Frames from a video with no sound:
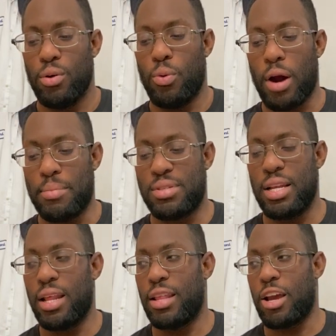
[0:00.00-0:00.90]
where I'm
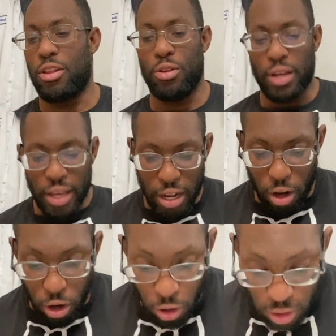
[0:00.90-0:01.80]
sitting there and looking at all